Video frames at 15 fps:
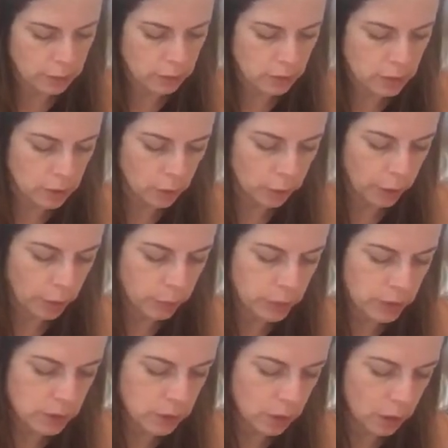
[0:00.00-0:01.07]
So that
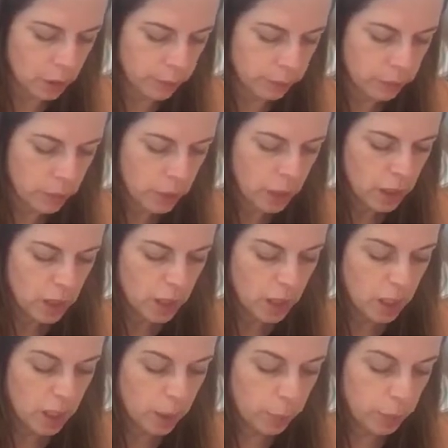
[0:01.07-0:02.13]
was
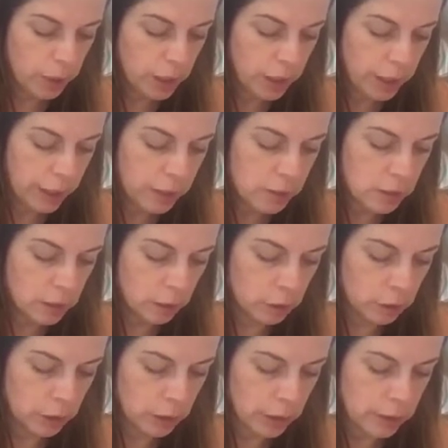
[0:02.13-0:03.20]
a pretty nasty
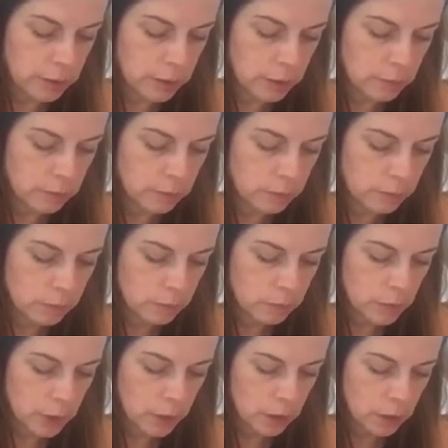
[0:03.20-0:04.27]
learning lesson.
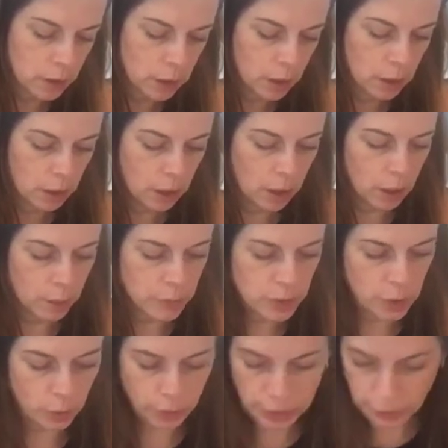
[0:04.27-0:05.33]

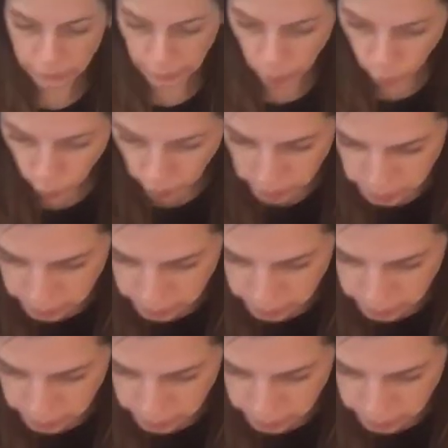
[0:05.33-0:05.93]
So, okay, I've got 1